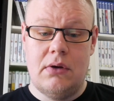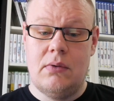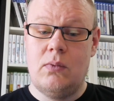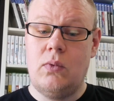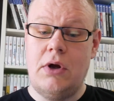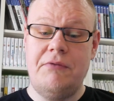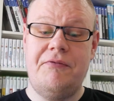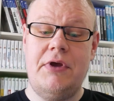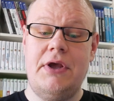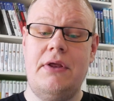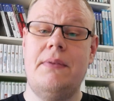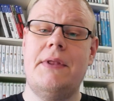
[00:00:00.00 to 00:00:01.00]
One
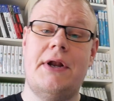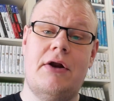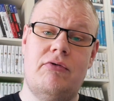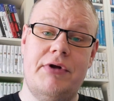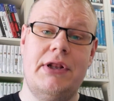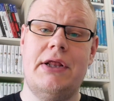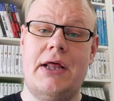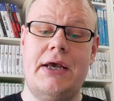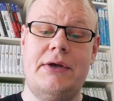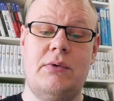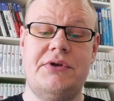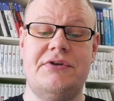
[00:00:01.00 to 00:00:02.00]
thing that I really
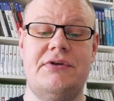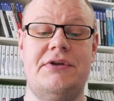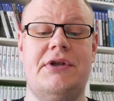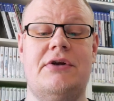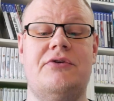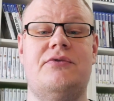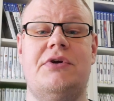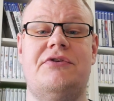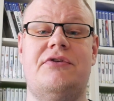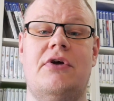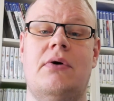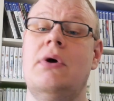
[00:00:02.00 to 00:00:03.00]
like with the Nintendo
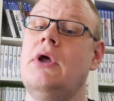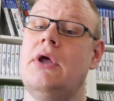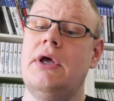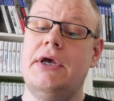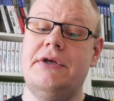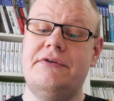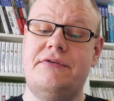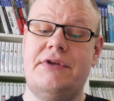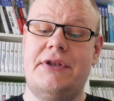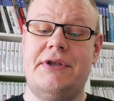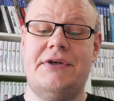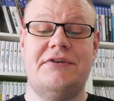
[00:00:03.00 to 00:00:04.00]
Switch though is
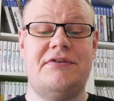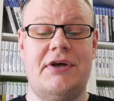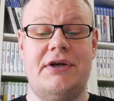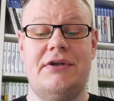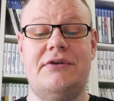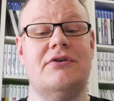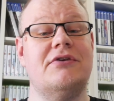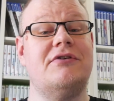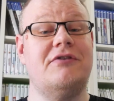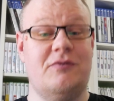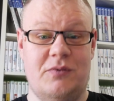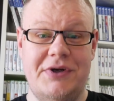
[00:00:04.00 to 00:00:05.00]
that they decided to
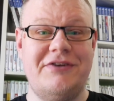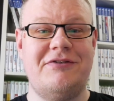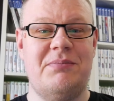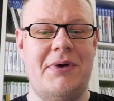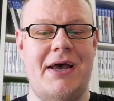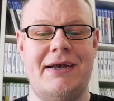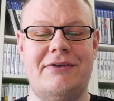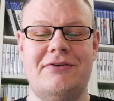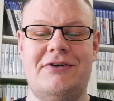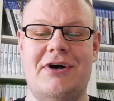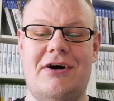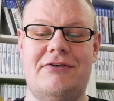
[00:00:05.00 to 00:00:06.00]
switch back to
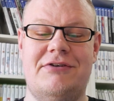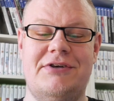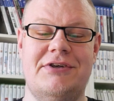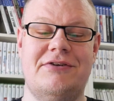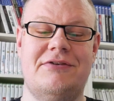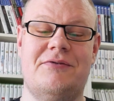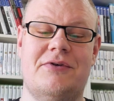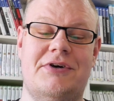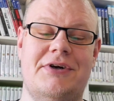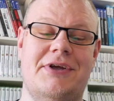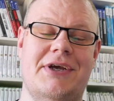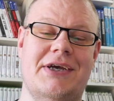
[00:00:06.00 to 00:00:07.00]
cartridges for
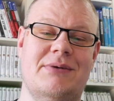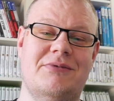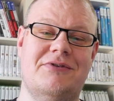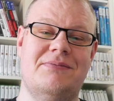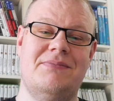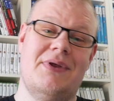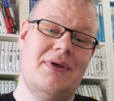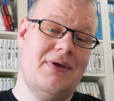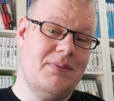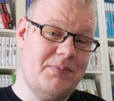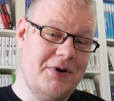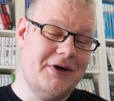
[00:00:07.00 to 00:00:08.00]
their games,
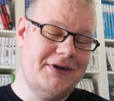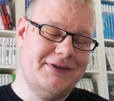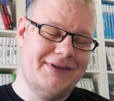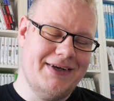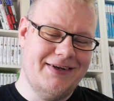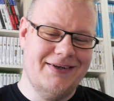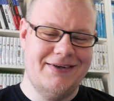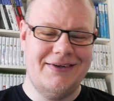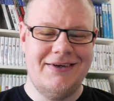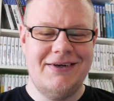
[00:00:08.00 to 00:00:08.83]
pun intended.